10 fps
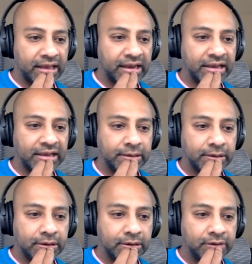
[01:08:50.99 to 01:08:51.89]
and I
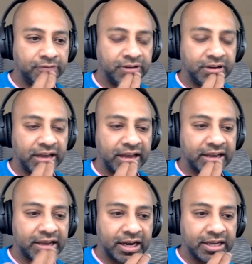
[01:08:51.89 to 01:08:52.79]
feel
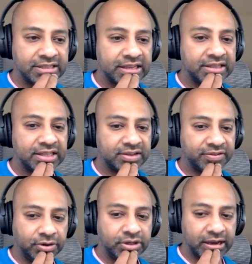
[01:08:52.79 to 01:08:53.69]
like I said this
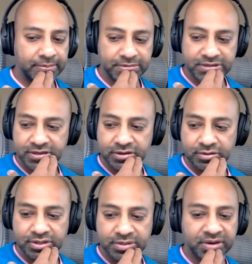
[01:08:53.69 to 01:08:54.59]
a few times
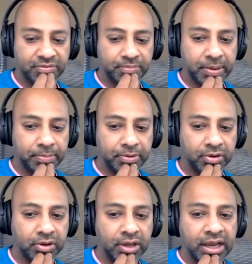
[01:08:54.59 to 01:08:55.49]
to some different
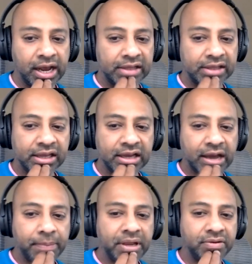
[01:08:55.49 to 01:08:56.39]
people. I think
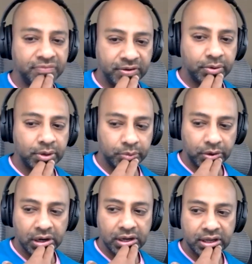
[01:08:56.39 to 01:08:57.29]
I made fewer
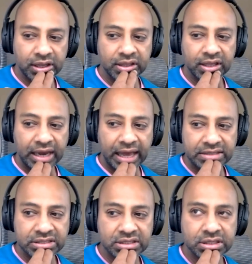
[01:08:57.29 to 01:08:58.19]
work in the
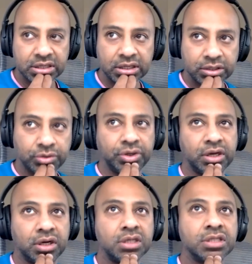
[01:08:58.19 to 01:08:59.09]
last 2
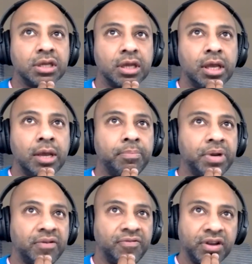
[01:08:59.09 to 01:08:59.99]
years,
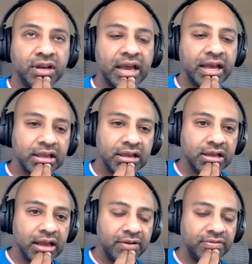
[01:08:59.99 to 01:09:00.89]
but I feel like
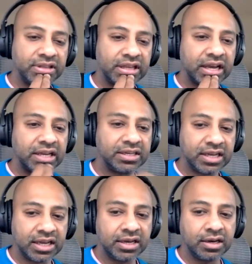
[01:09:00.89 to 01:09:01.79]
everything I
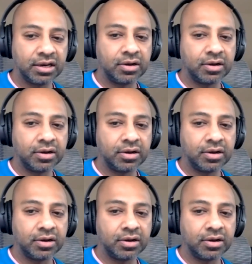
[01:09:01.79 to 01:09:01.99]
did,